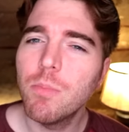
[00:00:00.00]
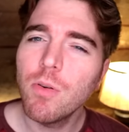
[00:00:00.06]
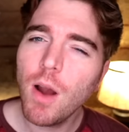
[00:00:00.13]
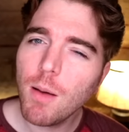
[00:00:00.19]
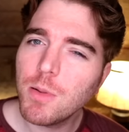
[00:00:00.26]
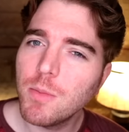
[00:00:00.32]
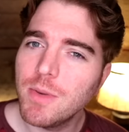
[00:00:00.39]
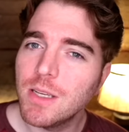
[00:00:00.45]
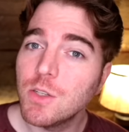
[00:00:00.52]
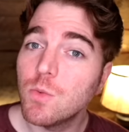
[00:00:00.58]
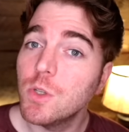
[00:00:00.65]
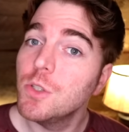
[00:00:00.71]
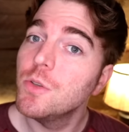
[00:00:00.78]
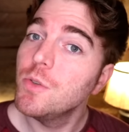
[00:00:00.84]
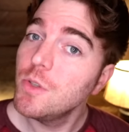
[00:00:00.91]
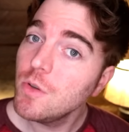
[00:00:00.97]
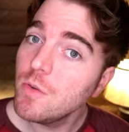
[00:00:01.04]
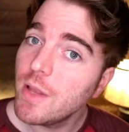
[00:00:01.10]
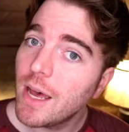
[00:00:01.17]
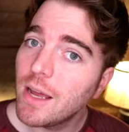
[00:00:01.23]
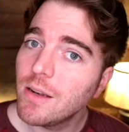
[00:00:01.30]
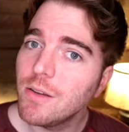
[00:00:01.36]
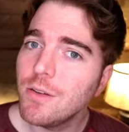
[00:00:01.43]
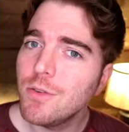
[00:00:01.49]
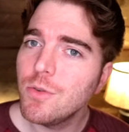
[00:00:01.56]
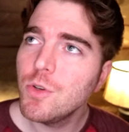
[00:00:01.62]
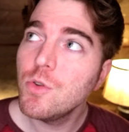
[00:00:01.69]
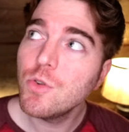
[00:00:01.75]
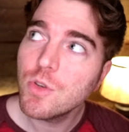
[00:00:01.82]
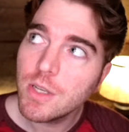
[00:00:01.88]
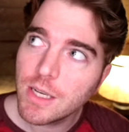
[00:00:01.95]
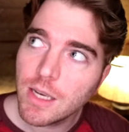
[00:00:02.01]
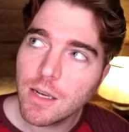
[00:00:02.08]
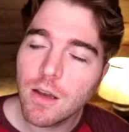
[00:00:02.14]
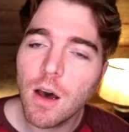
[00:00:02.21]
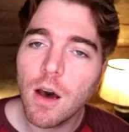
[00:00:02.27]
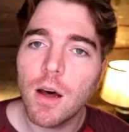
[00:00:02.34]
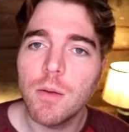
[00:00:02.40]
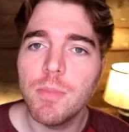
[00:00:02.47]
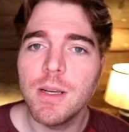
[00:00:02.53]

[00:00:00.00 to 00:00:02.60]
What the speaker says: problem is, when you do that, you usually get caught